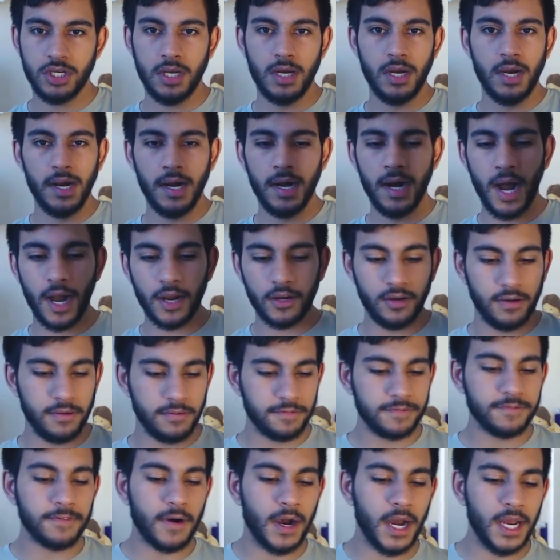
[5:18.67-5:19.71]
Uh, I
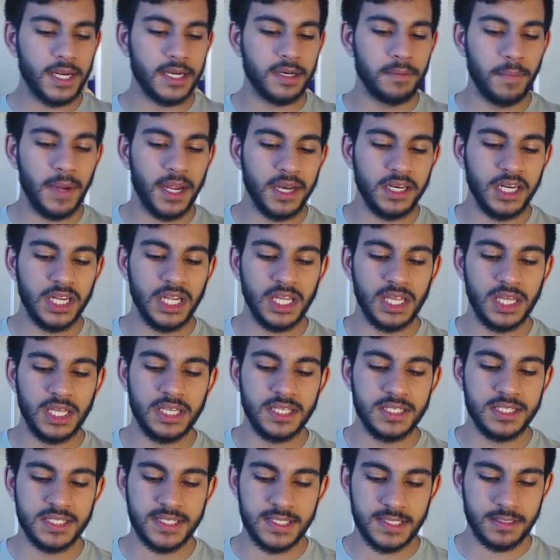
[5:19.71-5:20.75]
couldn't find many of
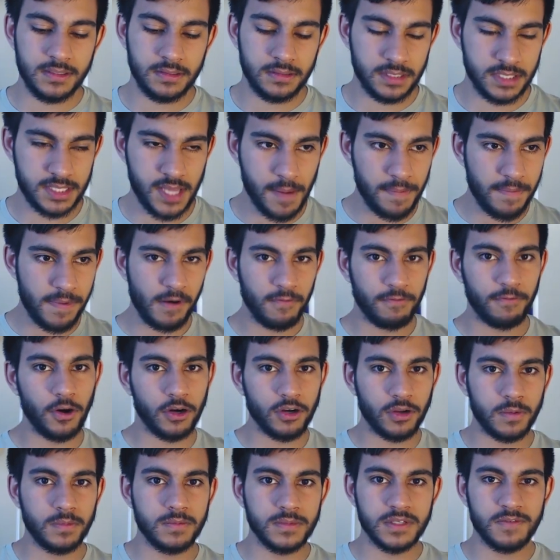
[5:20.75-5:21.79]
these separate
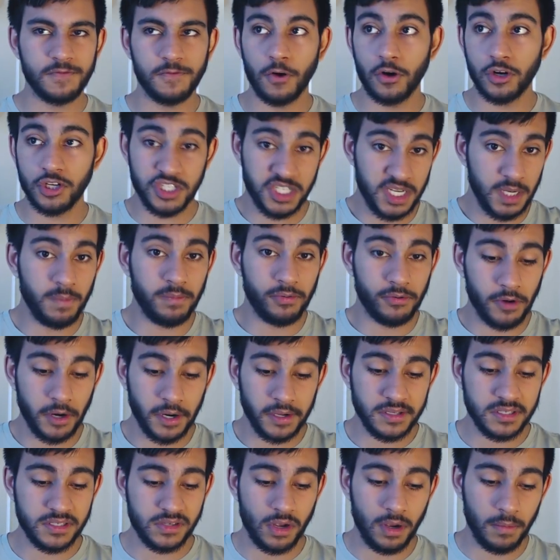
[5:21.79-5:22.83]
volumes for a cheap
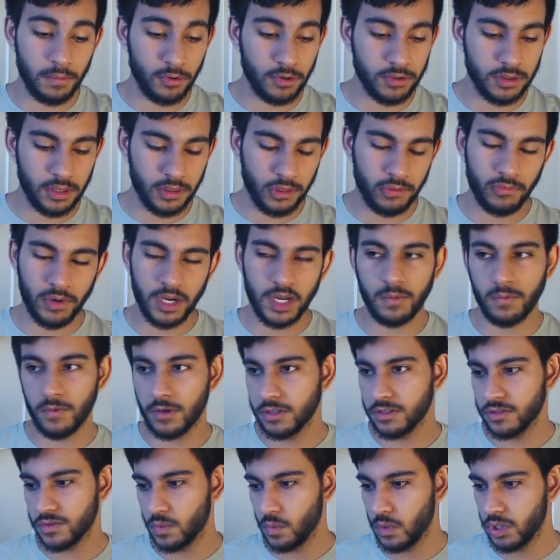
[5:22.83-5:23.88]
price, so I bought three in
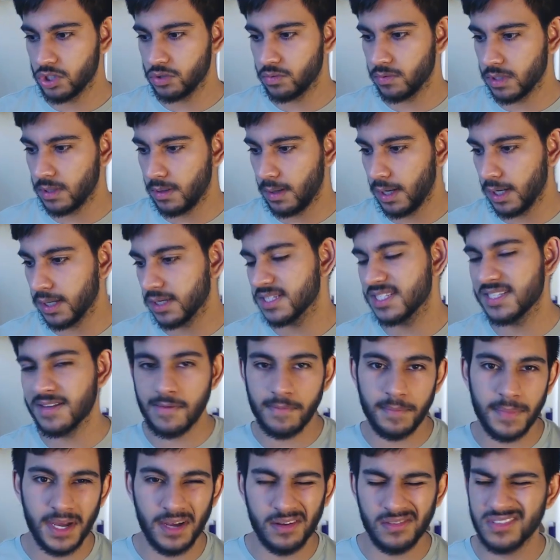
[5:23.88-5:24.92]
ones, which were like
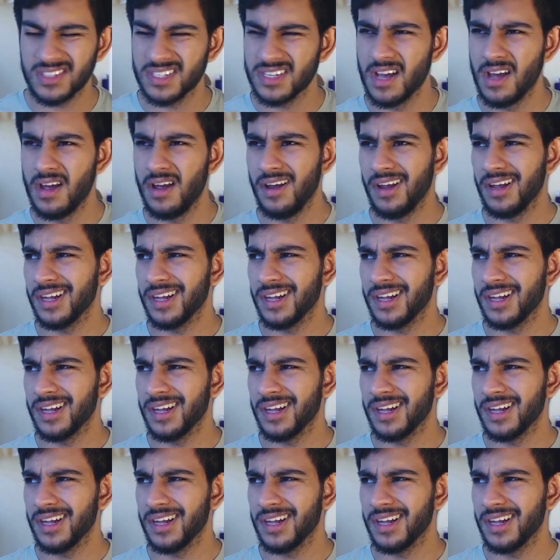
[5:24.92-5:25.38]
seven pounds.